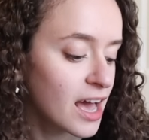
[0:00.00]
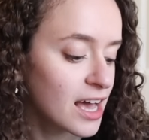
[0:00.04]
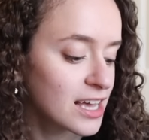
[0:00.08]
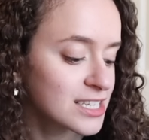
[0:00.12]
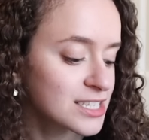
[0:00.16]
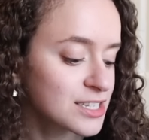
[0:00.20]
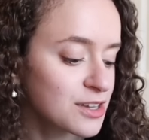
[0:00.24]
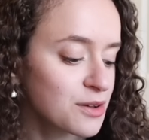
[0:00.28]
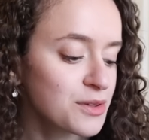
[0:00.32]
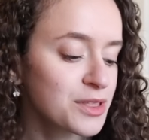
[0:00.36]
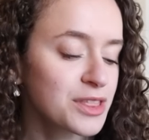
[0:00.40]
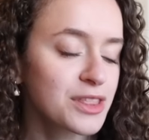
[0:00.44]

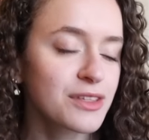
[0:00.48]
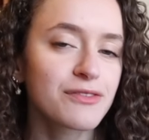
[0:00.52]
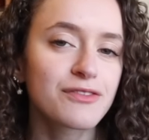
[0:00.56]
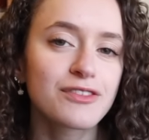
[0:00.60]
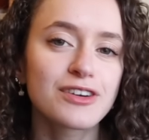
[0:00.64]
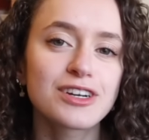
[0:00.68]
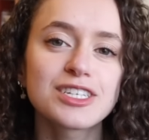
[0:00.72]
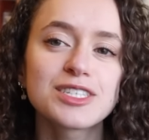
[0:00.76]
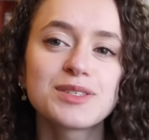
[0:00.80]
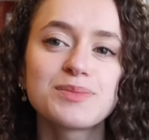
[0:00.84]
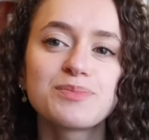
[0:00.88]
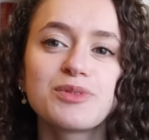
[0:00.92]
So the
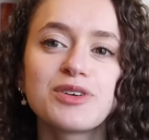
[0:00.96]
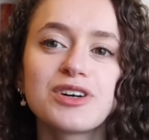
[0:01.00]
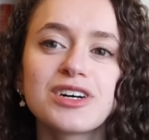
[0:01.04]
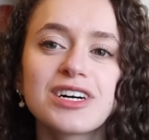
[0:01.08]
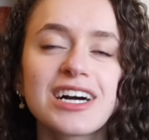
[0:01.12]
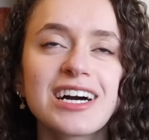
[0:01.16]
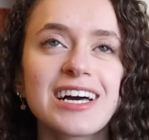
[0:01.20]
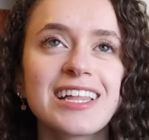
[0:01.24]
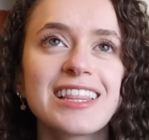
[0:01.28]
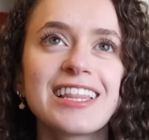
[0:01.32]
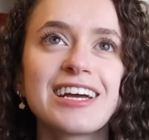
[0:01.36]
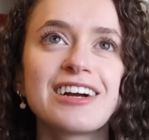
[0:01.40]
first
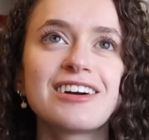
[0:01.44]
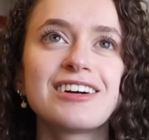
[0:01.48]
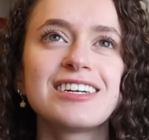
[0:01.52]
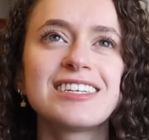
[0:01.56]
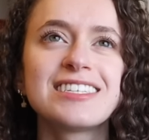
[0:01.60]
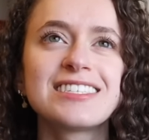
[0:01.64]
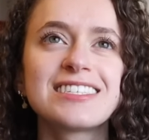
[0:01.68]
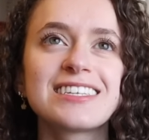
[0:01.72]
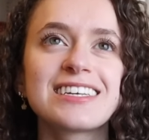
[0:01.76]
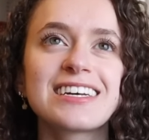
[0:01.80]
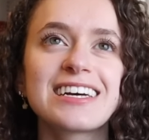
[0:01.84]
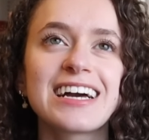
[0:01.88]
book, there
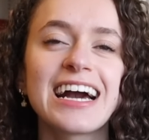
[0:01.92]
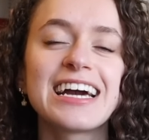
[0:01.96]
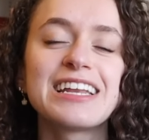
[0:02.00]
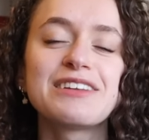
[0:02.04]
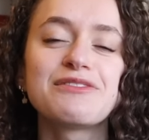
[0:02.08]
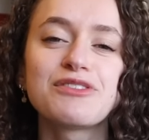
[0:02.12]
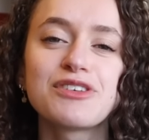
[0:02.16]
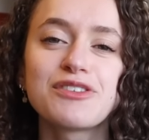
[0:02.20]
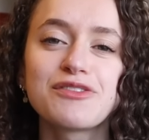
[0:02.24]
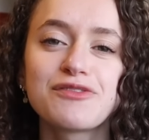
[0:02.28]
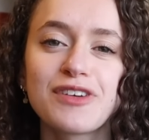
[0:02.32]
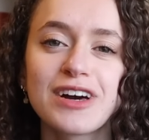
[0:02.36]
is kind
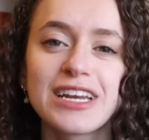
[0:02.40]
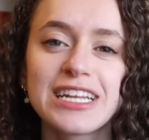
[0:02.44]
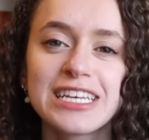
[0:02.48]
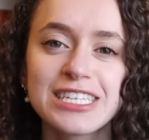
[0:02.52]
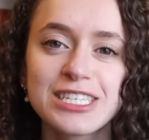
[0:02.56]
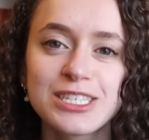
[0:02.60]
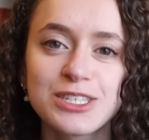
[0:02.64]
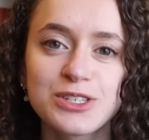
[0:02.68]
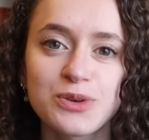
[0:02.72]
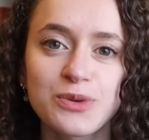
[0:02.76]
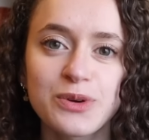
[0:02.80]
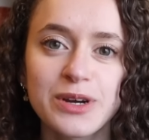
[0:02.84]
of a funny
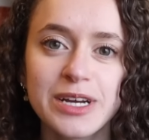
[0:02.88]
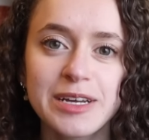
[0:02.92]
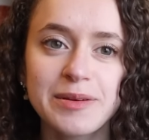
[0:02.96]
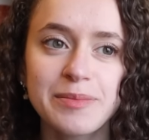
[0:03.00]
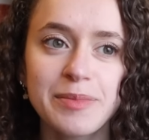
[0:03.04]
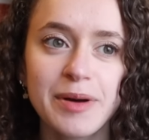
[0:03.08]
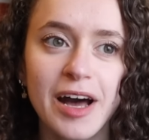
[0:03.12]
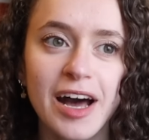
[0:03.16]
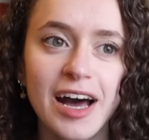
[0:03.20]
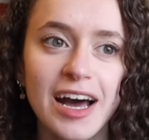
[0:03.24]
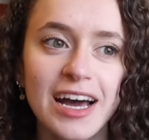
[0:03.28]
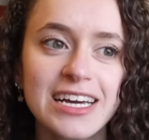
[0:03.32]
story
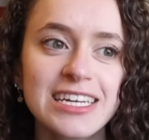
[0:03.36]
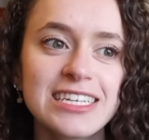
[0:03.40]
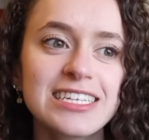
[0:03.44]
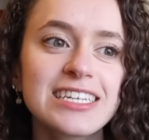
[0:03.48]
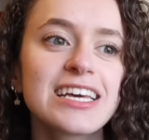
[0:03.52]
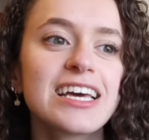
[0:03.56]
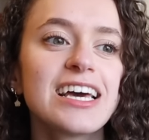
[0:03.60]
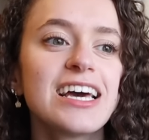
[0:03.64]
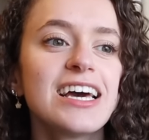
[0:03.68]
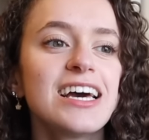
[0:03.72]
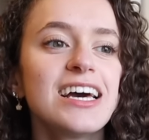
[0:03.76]
behind.